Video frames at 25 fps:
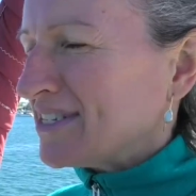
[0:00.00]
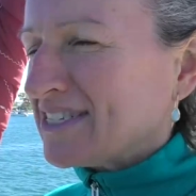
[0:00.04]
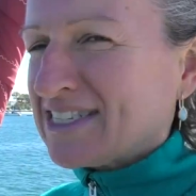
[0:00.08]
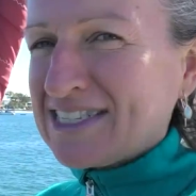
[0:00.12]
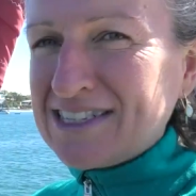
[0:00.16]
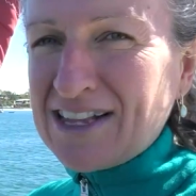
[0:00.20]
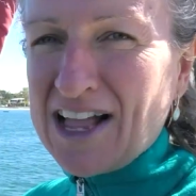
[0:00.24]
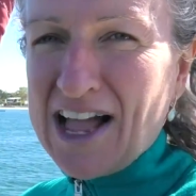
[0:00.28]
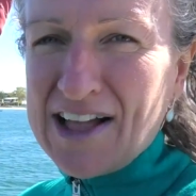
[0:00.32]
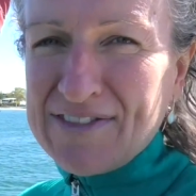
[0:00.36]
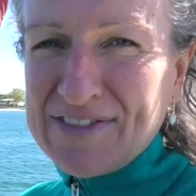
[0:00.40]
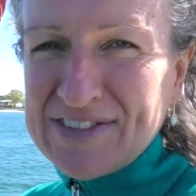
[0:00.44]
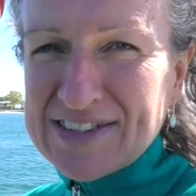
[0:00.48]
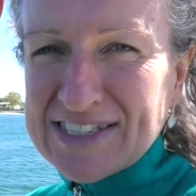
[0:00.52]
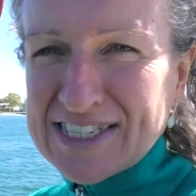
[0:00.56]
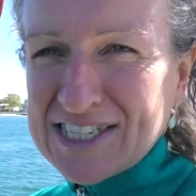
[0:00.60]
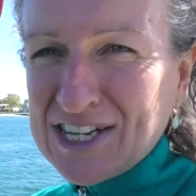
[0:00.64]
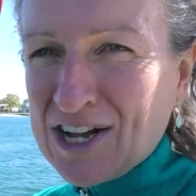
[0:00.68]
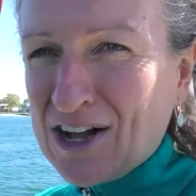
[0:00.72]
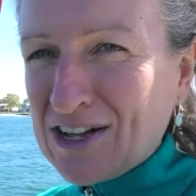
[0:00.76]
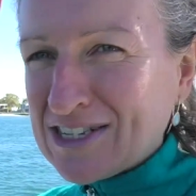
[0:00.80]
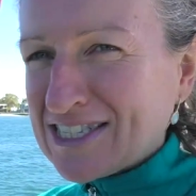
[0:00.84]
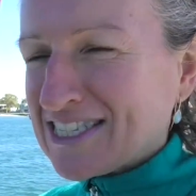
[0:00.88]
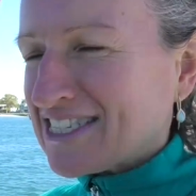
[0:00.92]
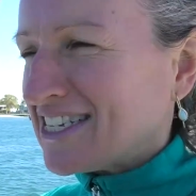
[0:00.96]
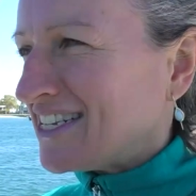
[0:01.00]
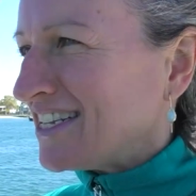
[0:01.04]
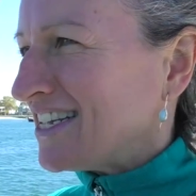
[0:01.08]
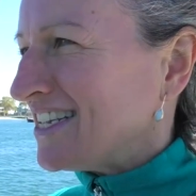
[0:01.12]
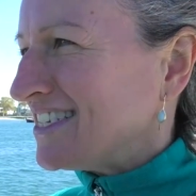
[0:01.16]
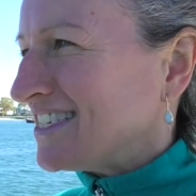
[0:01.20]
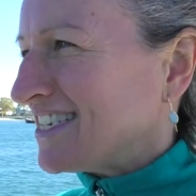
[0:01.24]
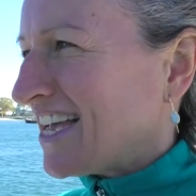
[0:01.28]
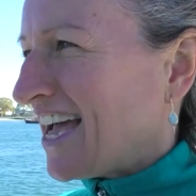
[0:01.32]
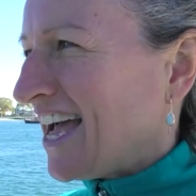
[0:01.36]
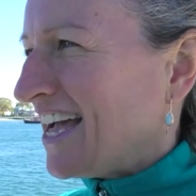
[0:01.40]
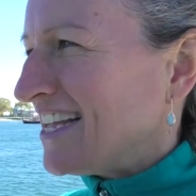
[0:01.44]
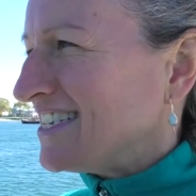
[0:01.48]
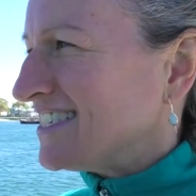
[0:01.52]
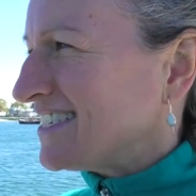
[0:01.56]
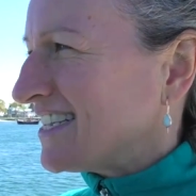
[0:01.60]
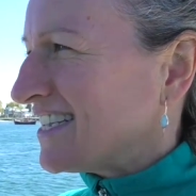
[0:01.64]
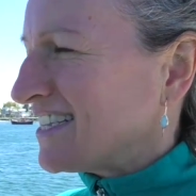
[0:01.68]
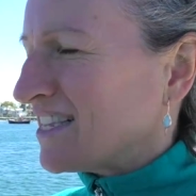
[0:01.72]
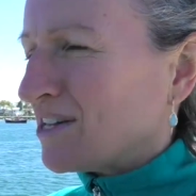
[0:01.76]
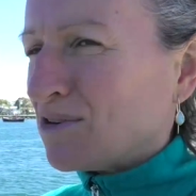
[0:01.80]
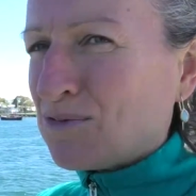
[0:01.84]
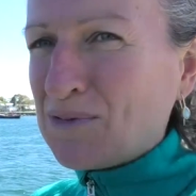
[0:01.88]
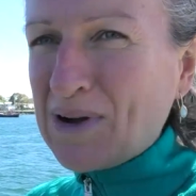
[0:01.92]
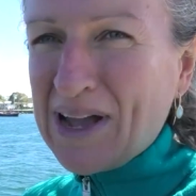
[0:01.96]
This life is constantly
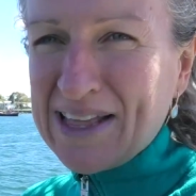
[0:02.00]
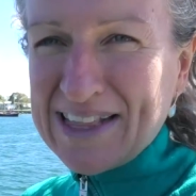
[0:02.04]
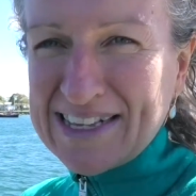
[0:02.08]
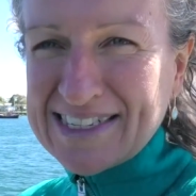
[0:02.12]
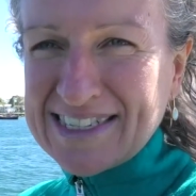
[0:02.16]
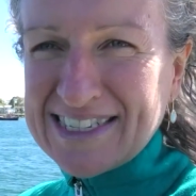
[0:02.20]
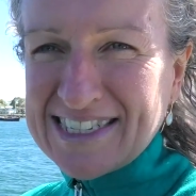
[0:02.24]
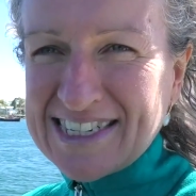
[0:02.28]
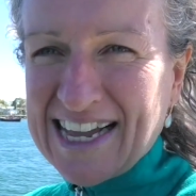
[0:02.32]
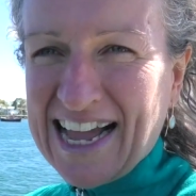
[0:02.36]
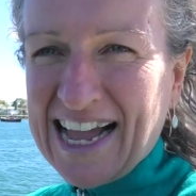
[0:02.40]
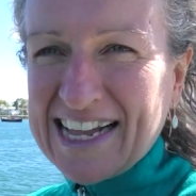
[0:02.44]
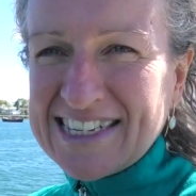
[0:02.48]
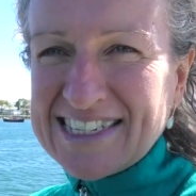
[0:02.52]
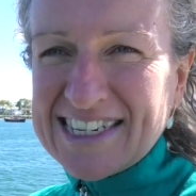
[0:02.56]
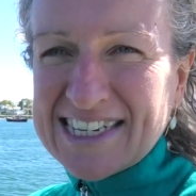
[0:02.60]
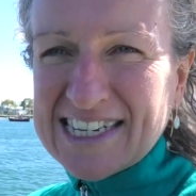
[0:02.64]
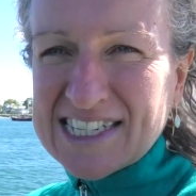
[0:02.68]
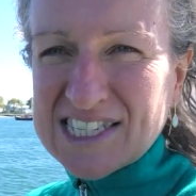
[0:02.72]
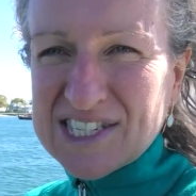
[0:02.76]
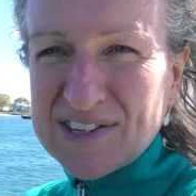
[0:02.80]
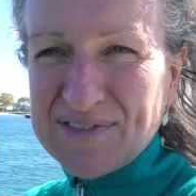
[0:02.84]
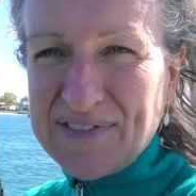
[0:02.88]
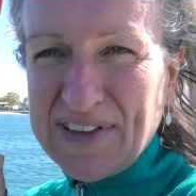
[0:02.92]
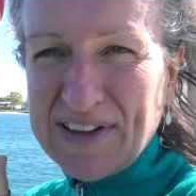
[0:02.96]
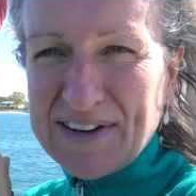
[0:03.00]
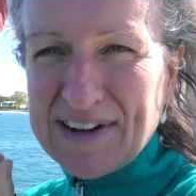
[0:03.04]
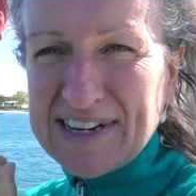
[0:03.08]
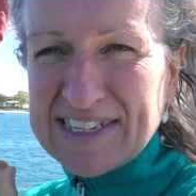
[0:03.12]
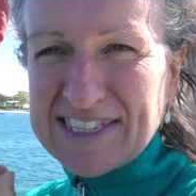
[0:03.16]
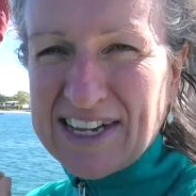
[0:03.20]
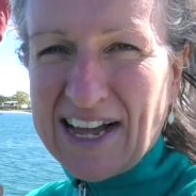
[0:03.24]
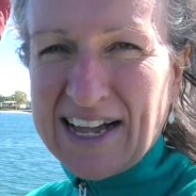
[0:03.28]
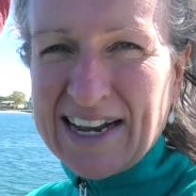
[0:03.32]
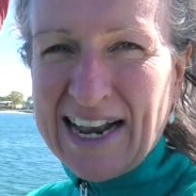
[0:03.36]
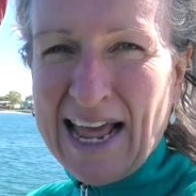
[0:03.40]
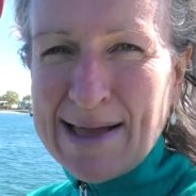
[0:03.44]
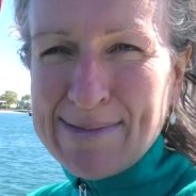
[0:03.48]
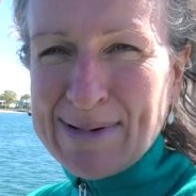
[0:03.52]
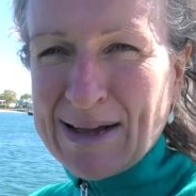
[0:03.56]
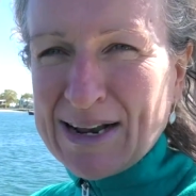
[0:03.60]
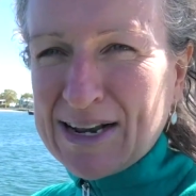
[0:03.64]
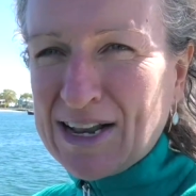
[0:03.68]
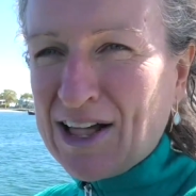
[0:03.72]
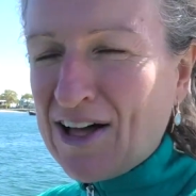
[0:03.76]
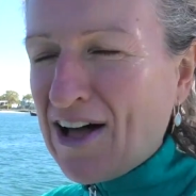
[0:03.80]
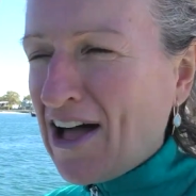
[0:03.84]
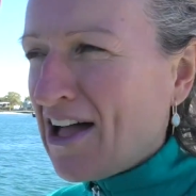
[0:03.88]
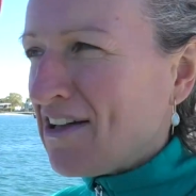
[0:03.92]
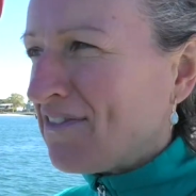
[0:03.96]
changing, the weather's changing, it's a very dynamic
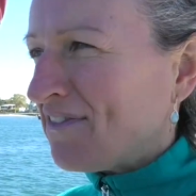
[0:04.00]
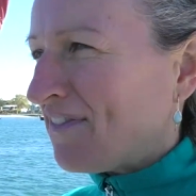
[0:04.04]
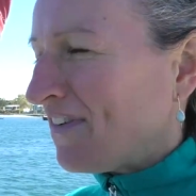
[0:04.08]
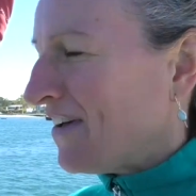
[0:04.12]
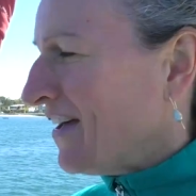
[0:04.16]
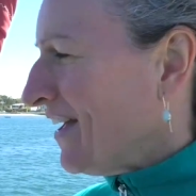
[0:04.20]
life.